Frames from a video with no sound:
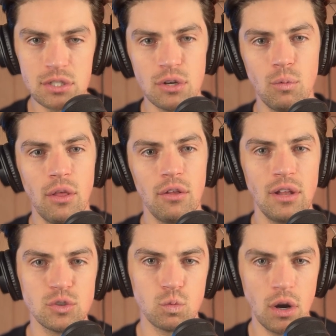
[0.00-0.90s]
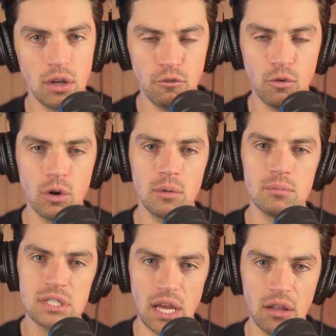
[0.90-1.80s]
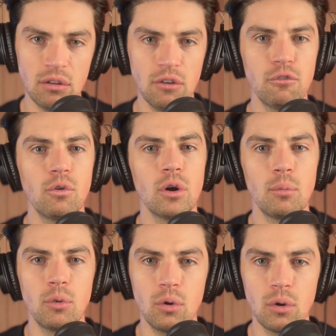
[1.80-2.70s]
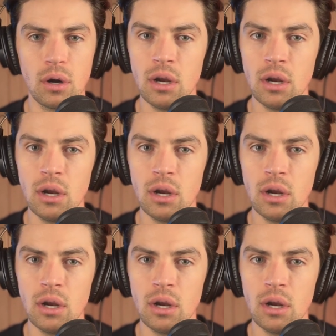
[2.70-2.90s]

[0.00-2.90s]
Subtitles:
So whether that's running form, cycling form, or